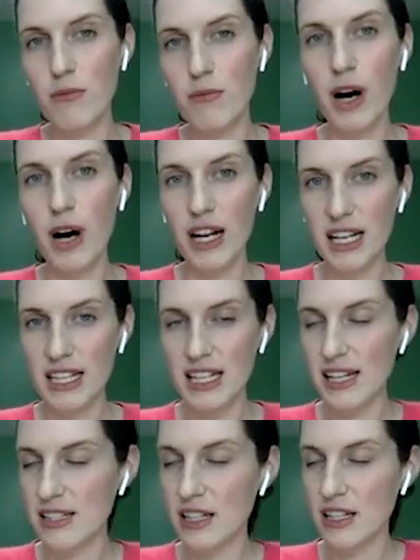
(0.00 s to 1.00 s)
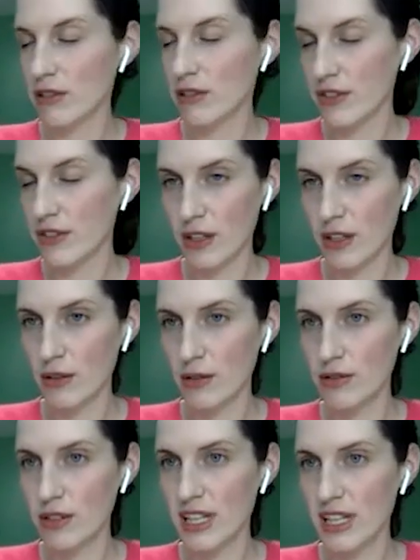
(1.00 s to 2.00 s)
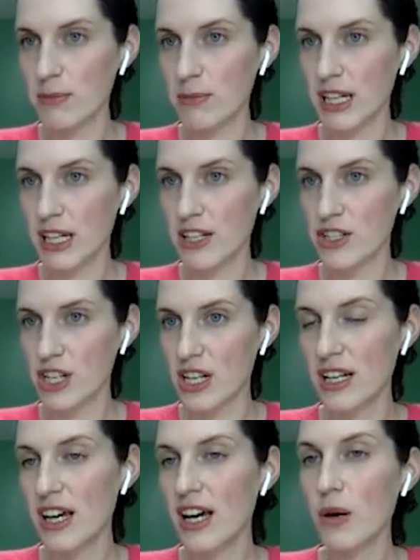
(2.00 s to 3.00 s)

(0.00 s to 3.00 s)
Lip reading: body that is going to review the application,